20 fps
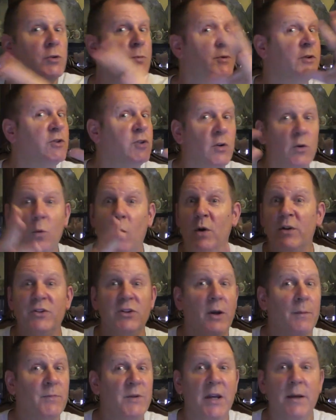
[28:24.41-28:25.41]
but you want
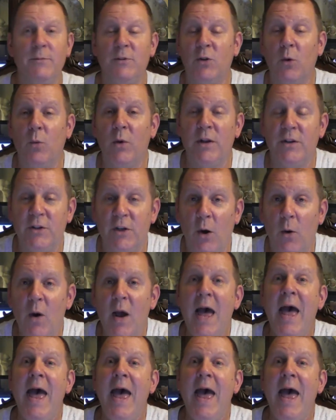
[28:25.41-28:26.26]
some teams to win too.